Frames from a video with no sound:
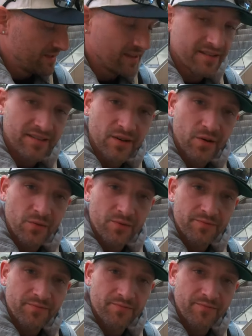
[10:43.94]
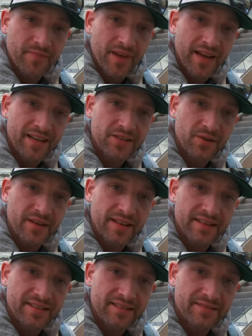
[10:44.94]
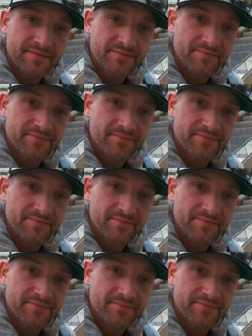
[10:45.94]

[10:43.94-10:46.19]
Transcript: this is cool. I enjoy this